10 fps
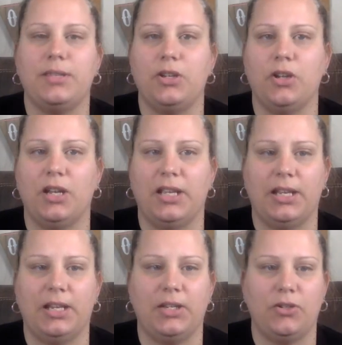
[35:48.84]
you're going to
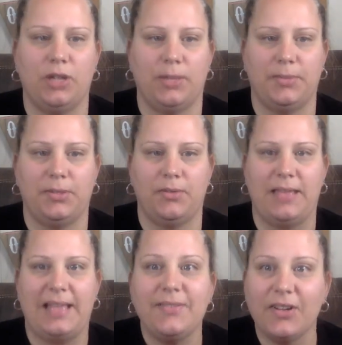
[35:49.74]
get a new job soon.
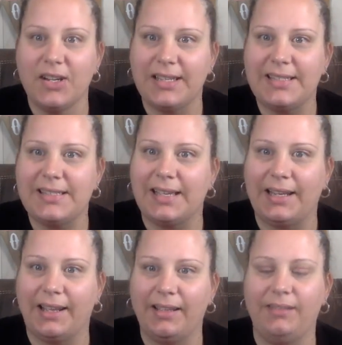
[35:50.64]
That's very
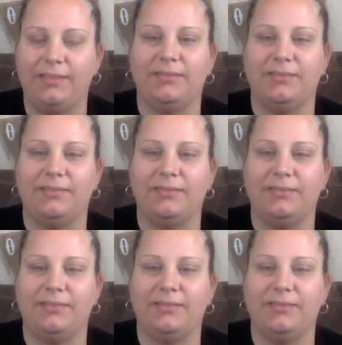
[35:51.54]
exciting.